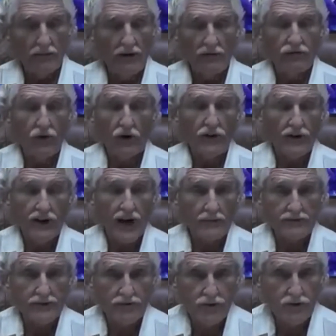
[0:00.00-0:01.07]
for the
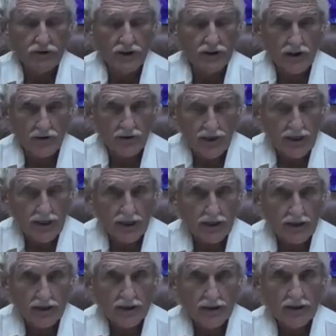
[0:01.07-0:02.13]
types of foods that they're eating.
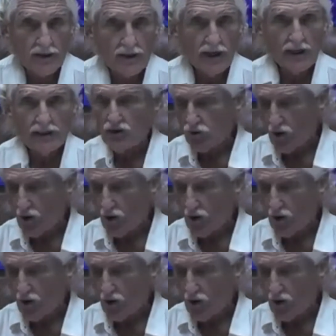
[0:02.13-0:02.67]
It's